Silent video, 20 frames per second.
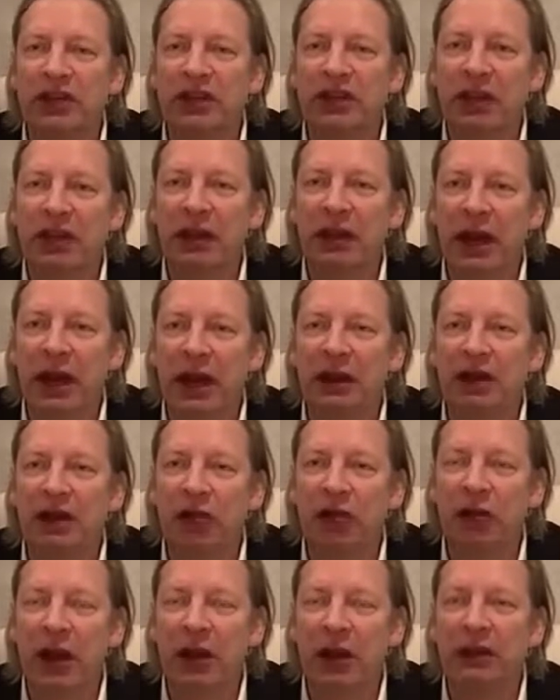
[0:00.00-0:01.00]
down and
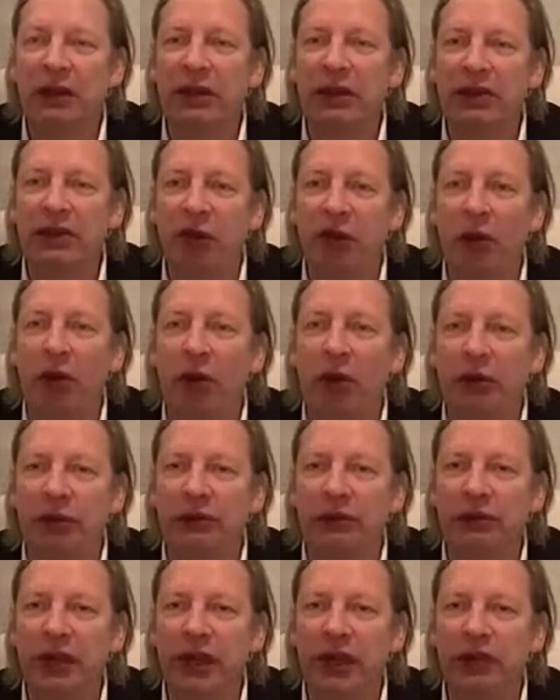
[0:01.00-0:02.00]
create these
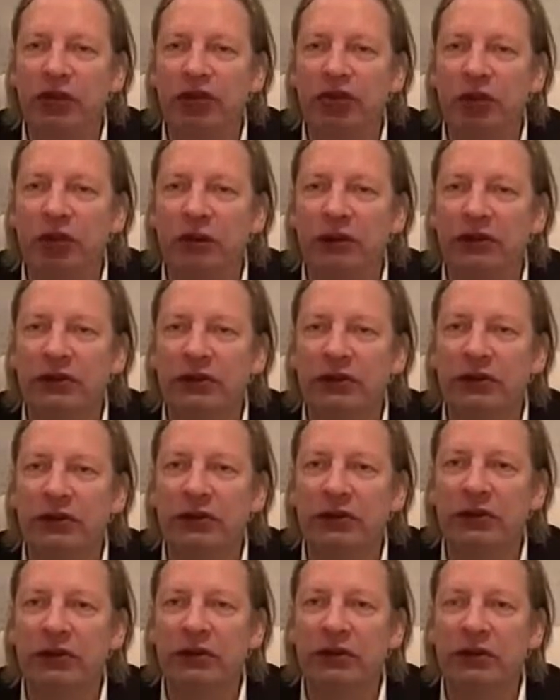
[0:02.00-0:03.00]
goals, as Jude
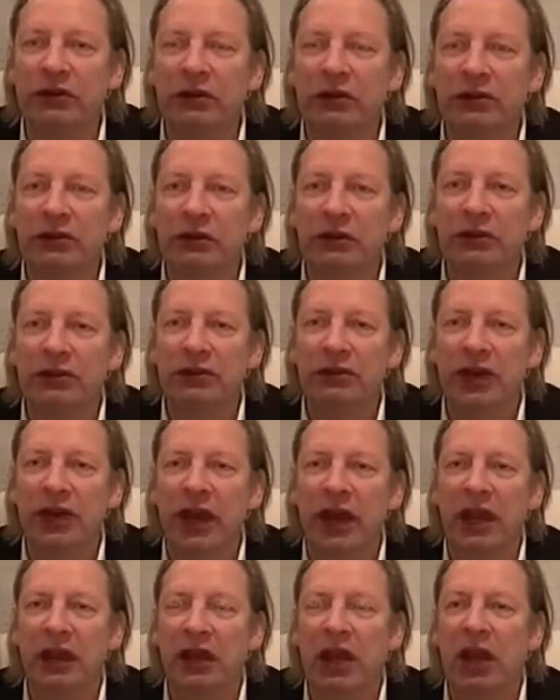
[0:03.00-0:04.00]
is
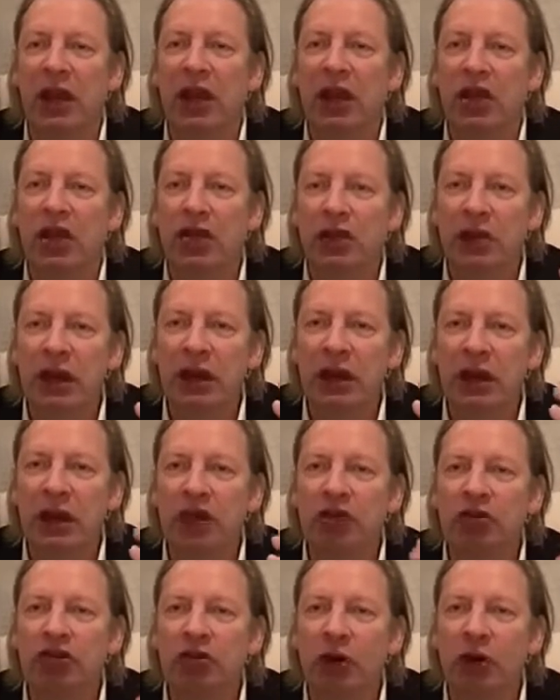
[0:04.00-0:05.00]
saying. You can
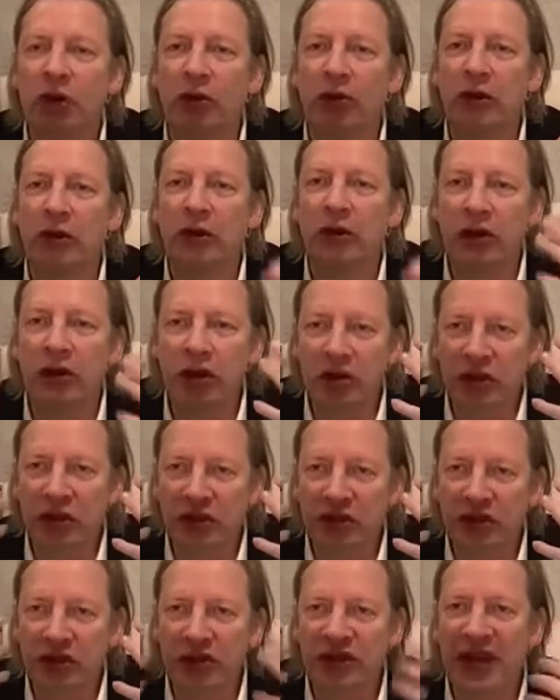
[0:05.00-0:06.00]
control your
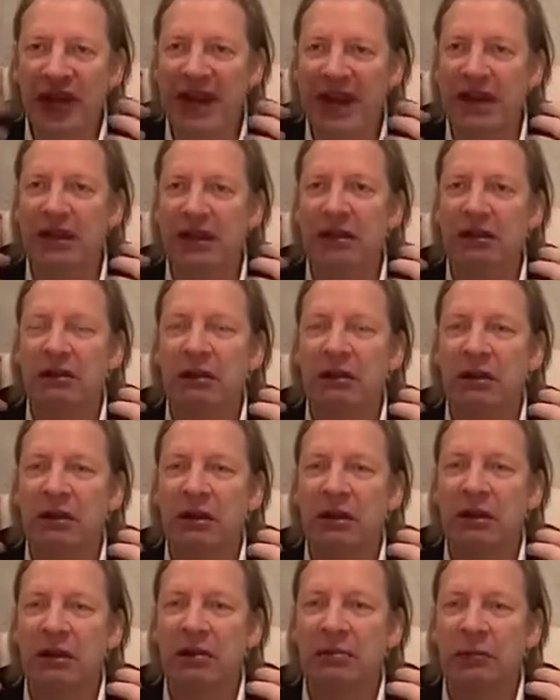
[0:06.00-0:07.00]
state
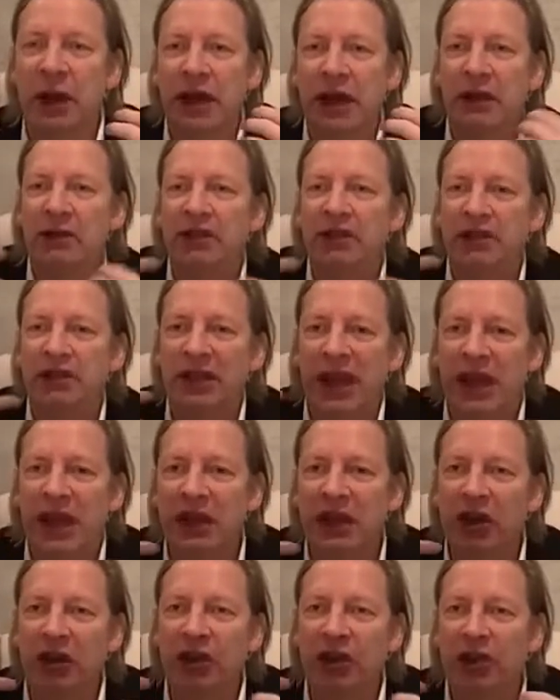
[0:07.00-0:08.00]
by
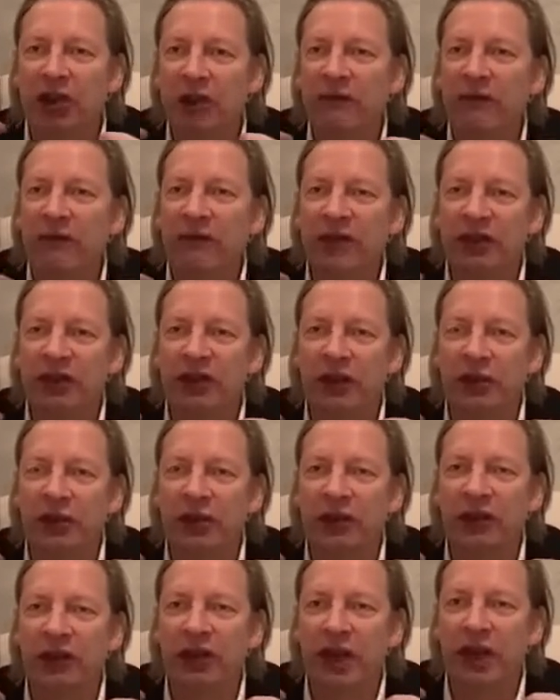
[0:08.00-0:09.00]
staying in a good
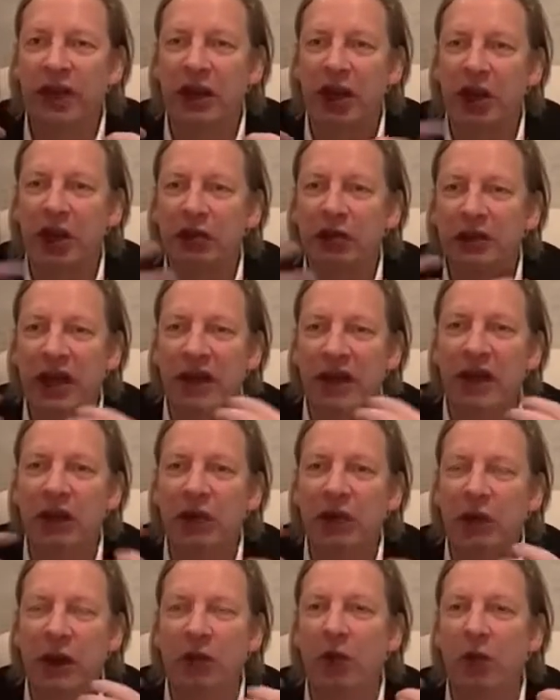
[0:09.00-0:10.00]
physical state. Go take
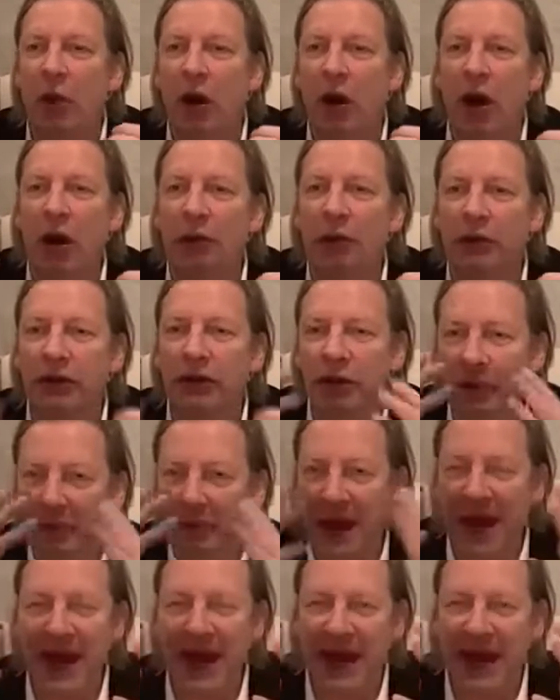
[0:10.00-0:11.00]
a quick walk with your
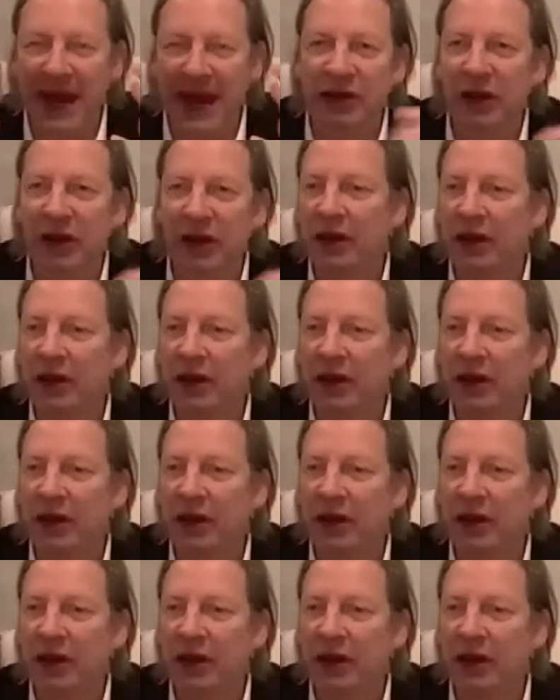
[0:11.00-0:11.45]
mask.